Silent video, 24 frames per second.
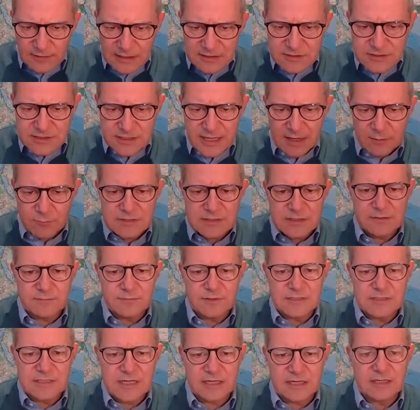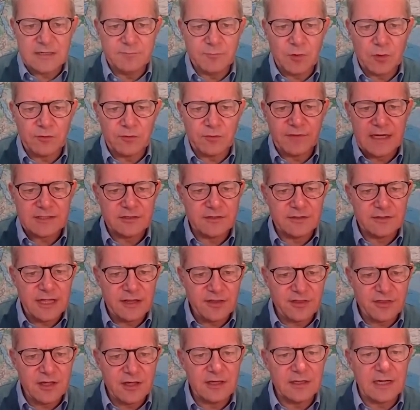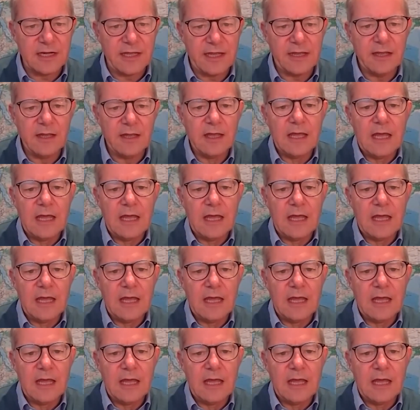So that was the second important factor. And then thirdly,